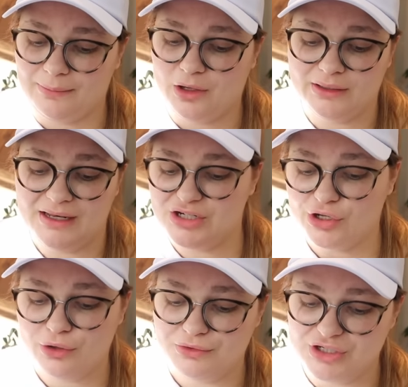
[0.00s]
I'm calling it
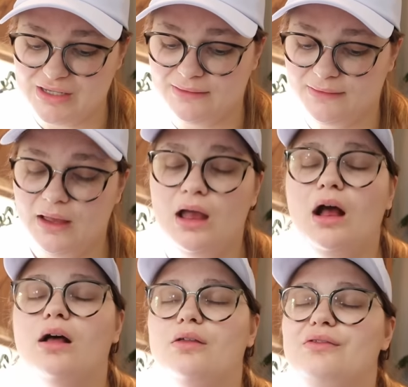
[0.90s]
Janko jeans
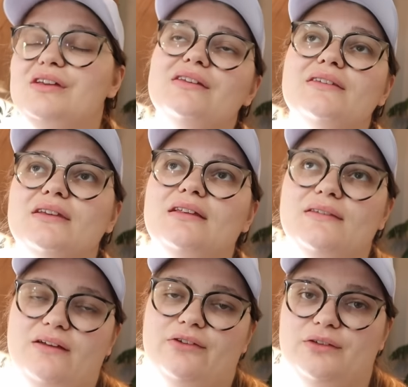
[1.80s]
these can
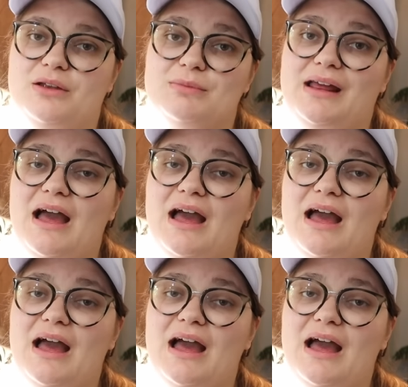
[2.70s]
sell for so much money.